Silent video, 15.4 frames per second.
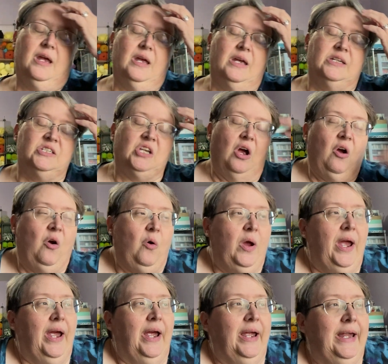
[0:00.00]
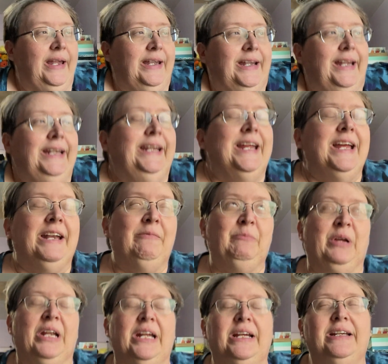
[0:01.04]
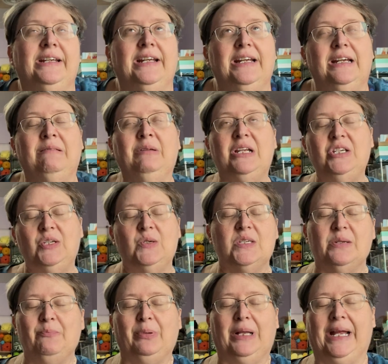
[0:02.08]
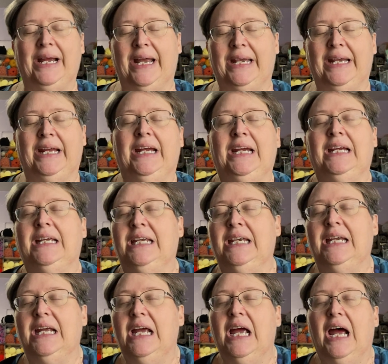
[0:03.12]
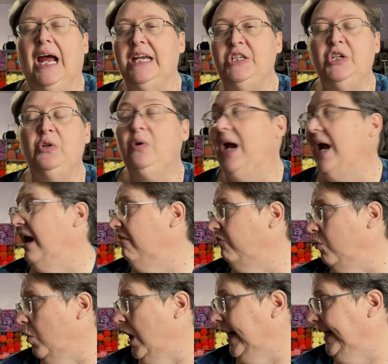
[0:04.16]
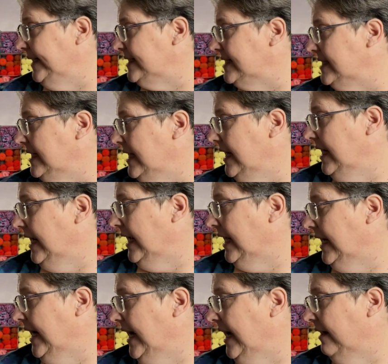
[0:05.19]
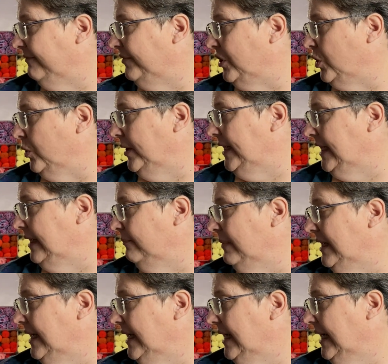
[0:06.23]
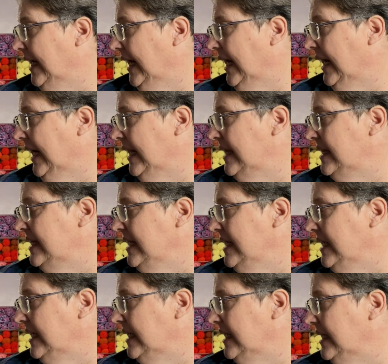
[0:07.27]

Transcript: So again, I'm gonna do some planning, and I do have white and I have cream, and I think